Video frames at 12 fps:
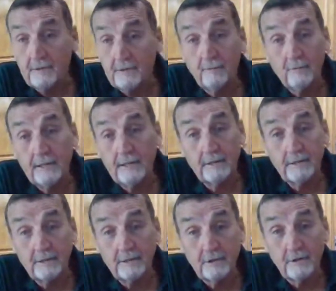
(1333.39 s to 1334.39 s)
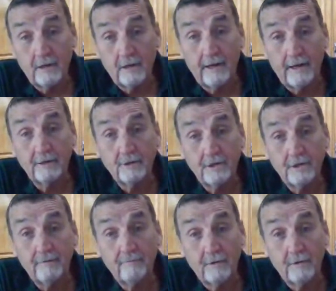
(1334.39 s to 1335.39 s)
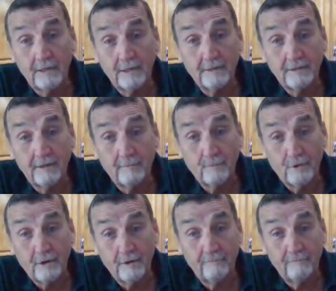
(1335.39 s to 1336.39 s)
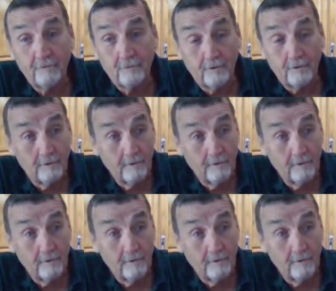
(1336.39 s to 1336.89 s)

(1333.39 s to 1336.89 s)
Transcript: and weeks until I achieve what it is I'm looking for.